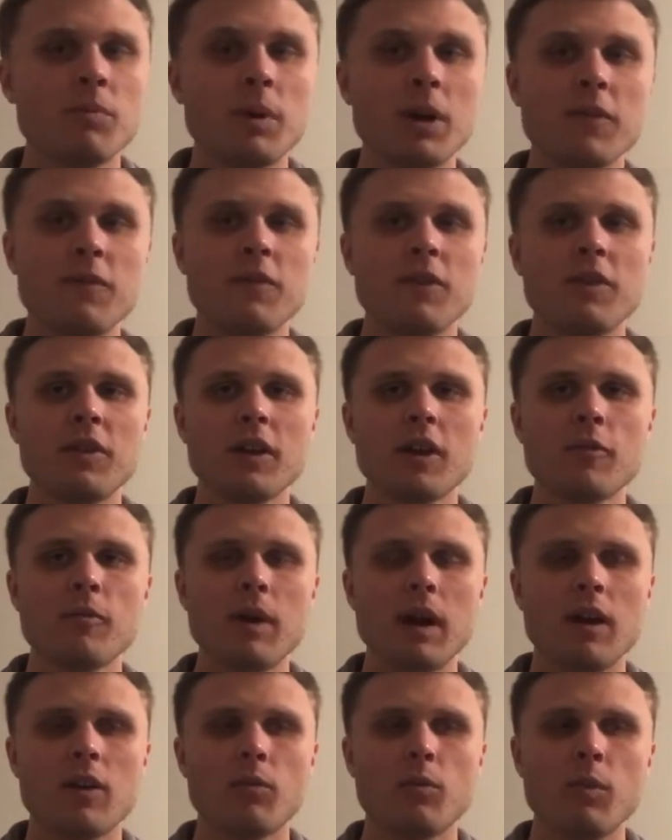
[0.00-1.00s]
But if you think
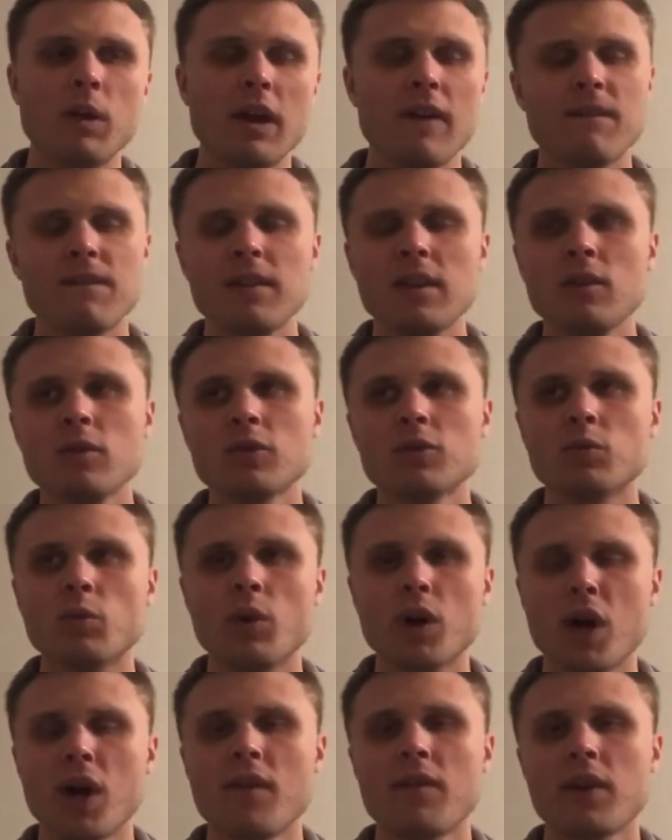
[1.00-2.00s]
about it, if the Eagles
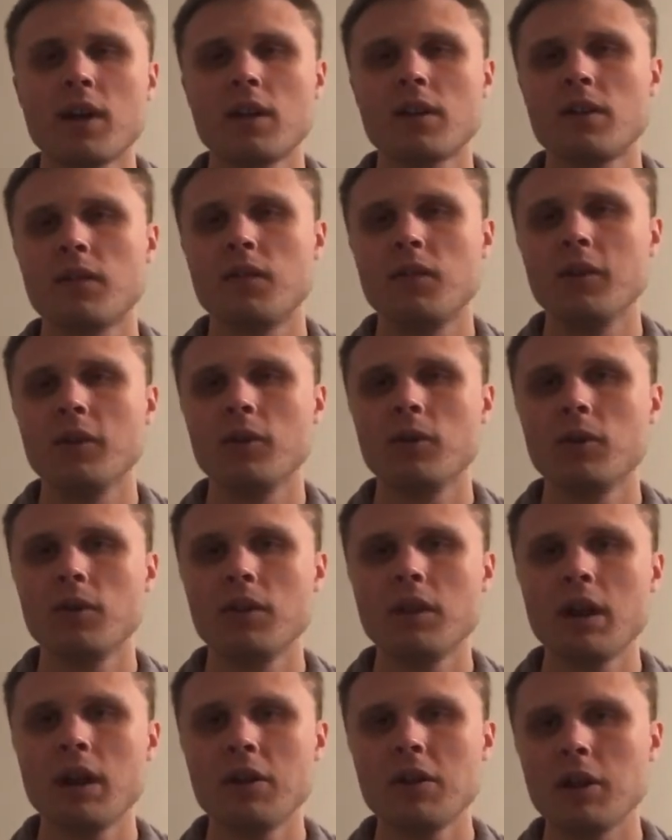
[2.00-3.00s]
would have kicked the field goal there,